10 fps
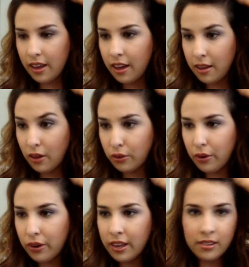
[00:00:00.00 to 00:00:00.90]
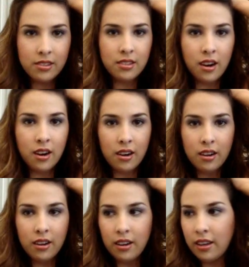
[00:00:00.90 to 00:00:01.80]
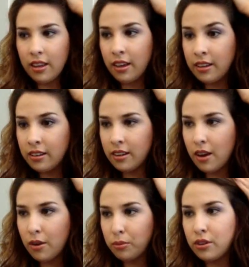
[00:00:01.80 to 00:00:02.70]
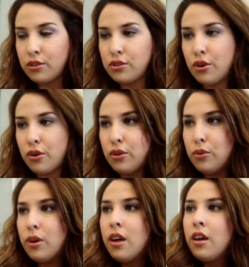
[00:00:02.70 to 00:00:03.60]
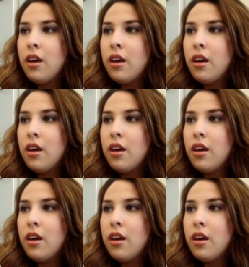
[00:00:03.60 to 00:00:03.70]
I'll go ahead and start, and I'm going to show you